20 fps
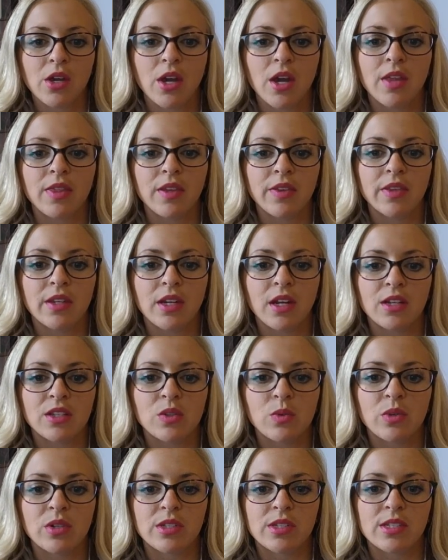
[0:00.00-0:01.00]
And then the
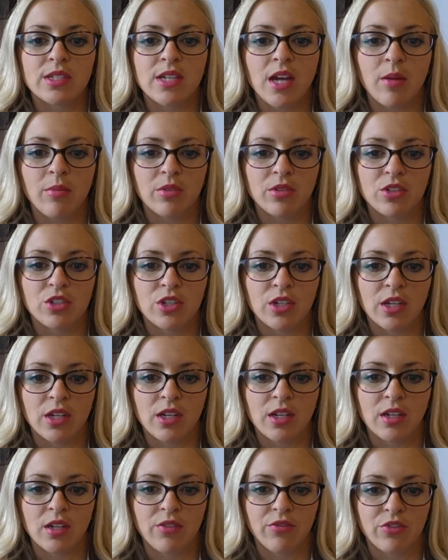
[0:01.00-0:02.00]
next one is establishing
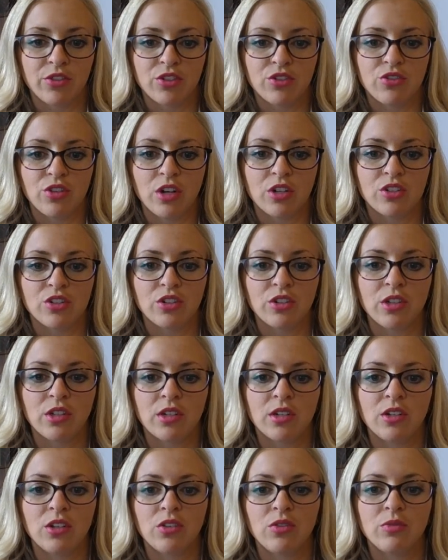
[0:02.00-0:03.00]
an infrastructure.
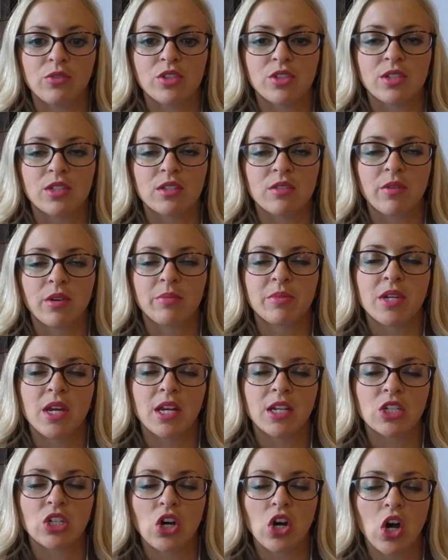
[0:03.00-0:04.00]
You've just
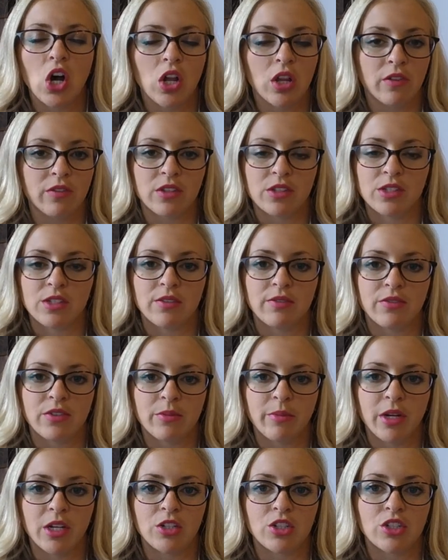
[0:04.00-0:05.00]
obtained all of this
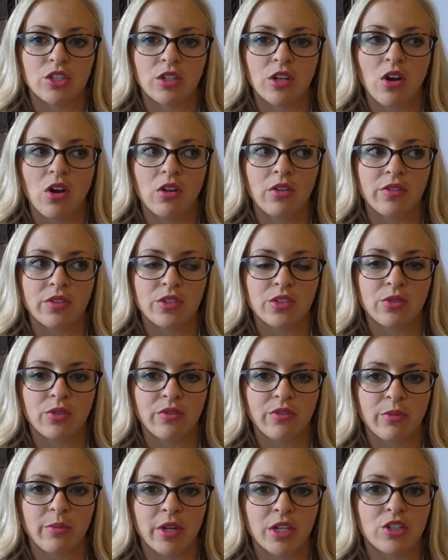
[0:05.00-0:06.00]
information, all this new
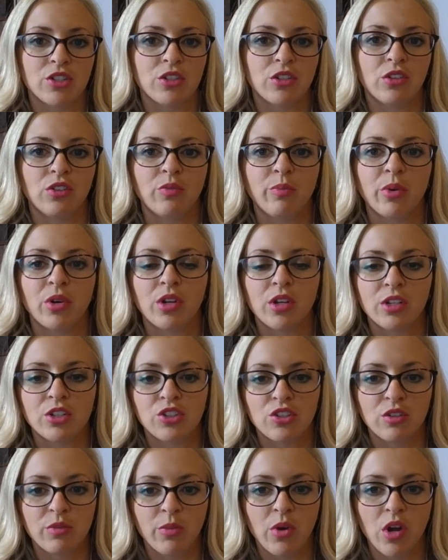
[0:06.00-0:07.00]
information. You've put it
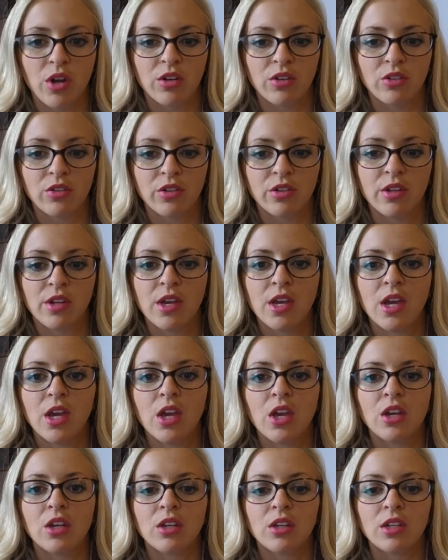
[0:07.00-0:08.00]
into your module.
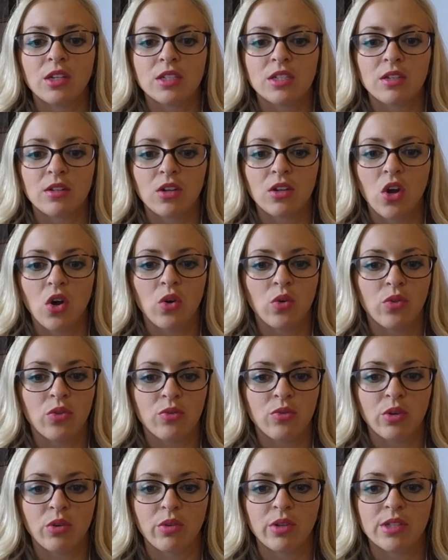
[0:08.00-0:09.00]
You need to go
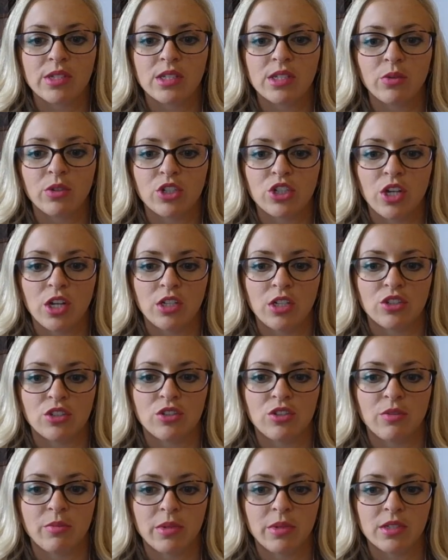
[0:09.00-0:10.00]
through and see what
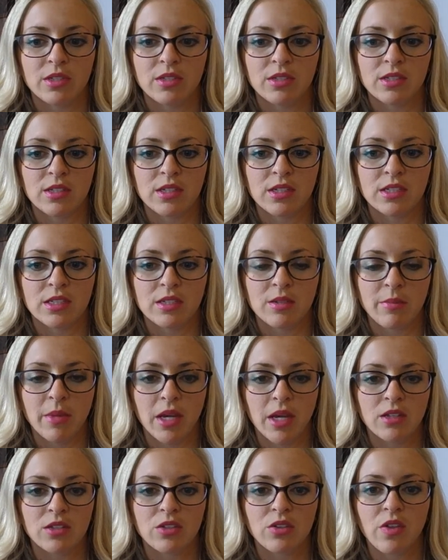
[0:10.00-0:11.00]
changes your business needs to
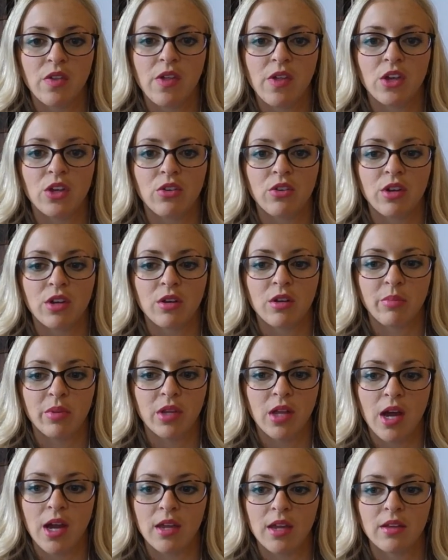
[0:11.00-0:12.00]
make so that you can
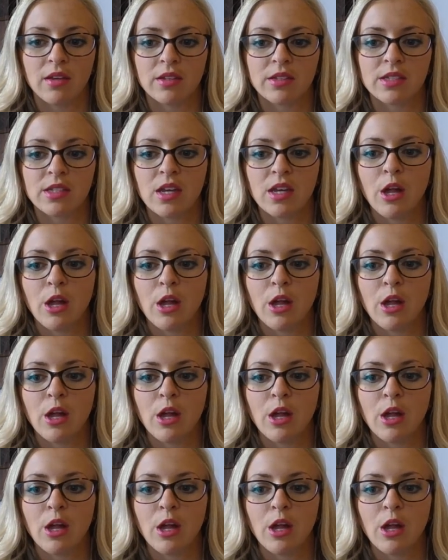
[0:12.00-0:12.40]
apply this.